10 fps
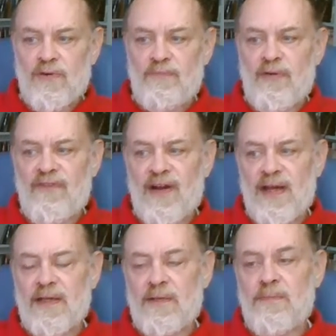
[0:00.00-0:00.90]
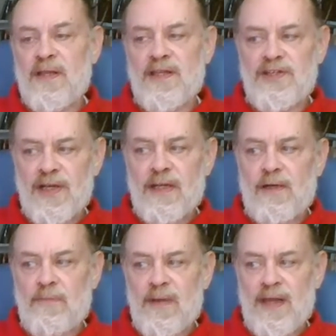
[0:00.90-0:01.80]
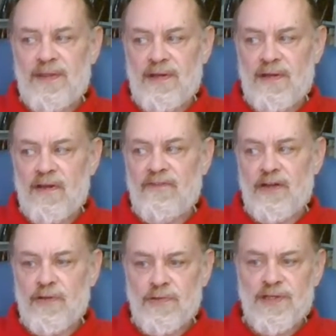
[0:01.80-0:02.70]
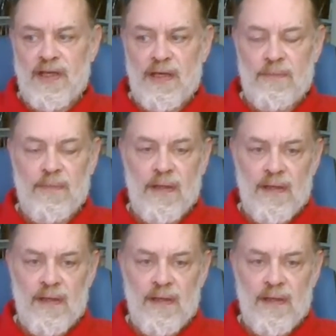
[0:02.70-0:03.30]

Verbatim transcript: to have provided by the gentler method of inducing him